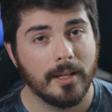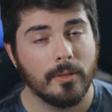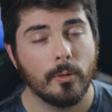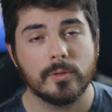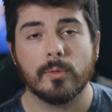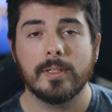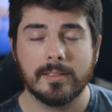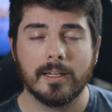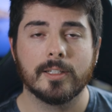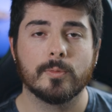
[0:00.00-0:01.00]
Those 3
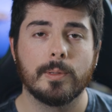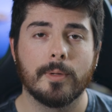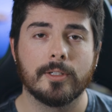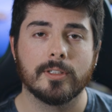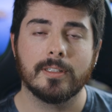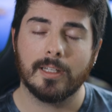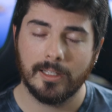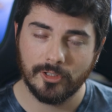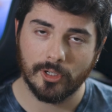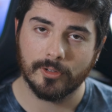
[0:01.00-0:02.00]
settings we mentioned,
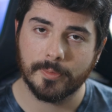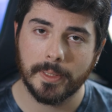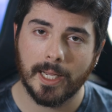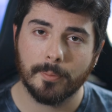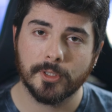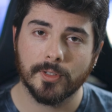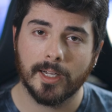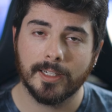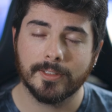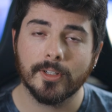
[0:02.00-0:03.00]
shutter speed, aperture, and
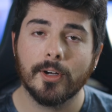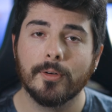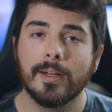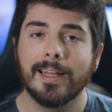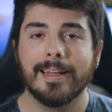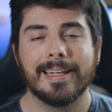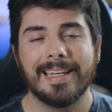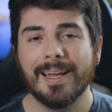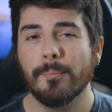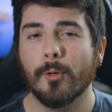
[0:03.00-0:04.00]
ISO,
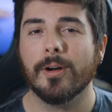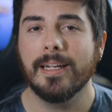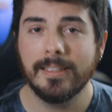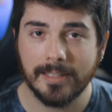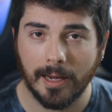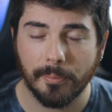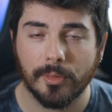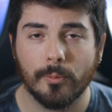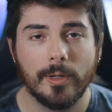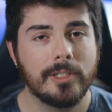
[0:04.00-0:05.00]
get more in
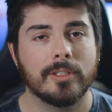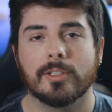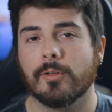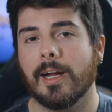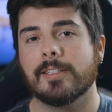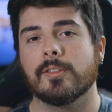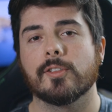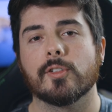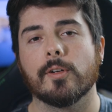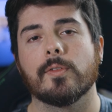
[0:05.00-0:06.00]
depth. We just scratched the
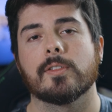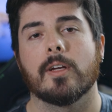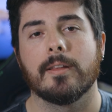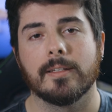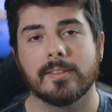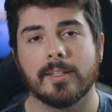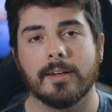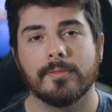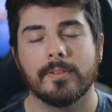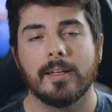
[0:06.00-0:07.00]
surface on this
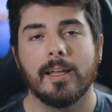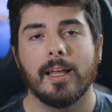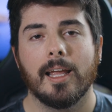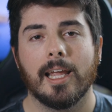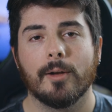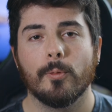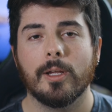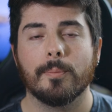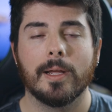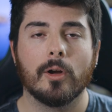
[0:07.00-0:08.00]
stuff. And we
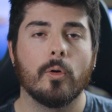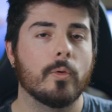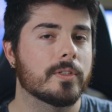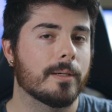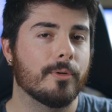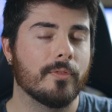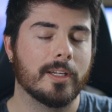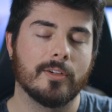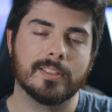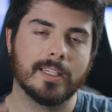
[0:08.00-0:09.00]
could make whole separate
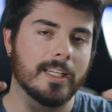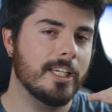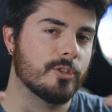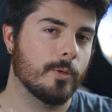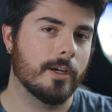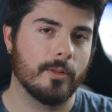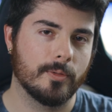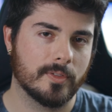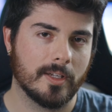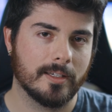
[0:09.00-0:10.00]
videos on each one of
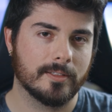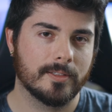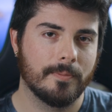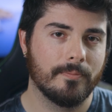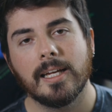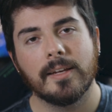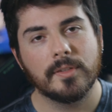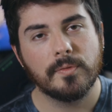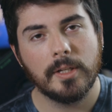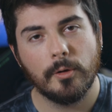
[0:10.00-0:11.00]
those things. Give
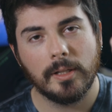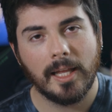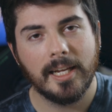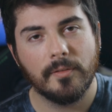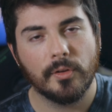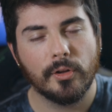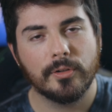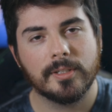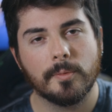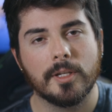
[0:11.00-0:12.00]
this video a like if you
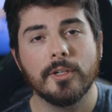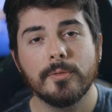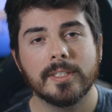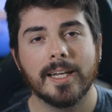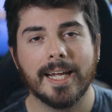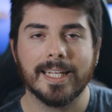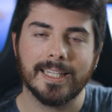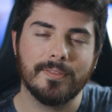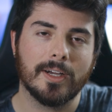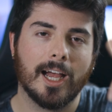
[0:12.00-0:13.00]
learned something new today,
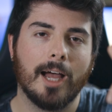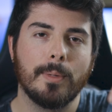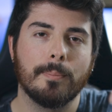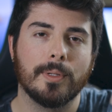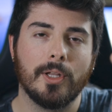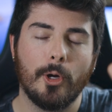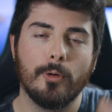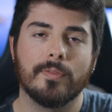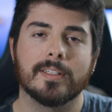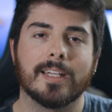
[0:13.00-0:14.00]
leave a comment below
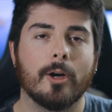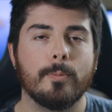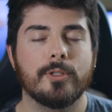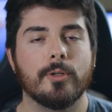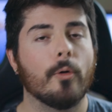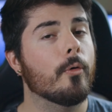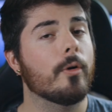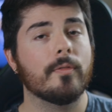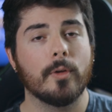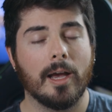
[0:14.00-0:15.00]
if this helped you, or
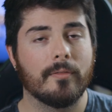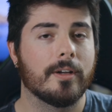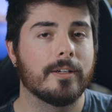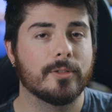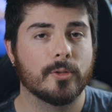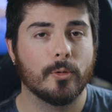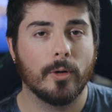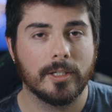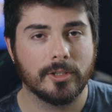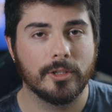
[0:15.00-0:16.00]
if you have an additional
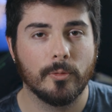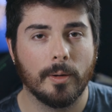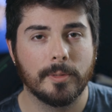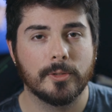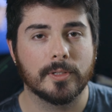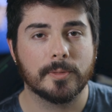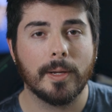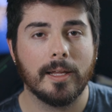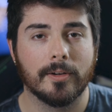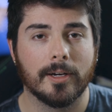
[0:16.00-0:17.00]
question you want me to
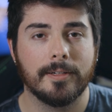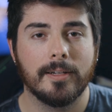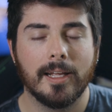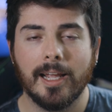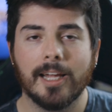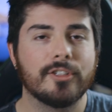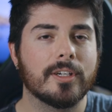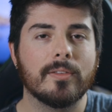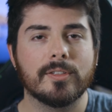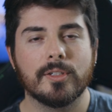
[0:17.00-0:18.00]
expand on, and
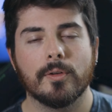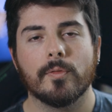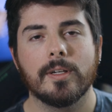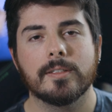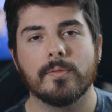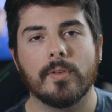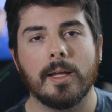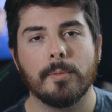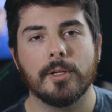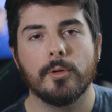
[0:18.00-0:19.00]
share this to your friends and
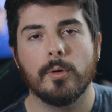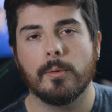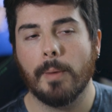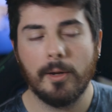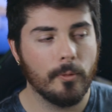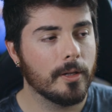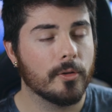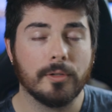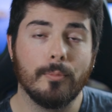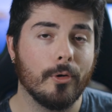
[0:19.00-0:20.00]
family who might want to
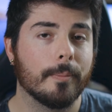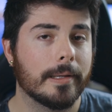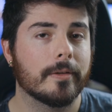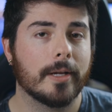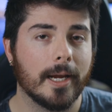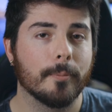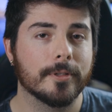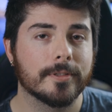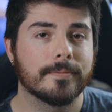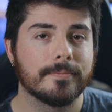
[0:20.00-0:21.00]
learn more about their cameras.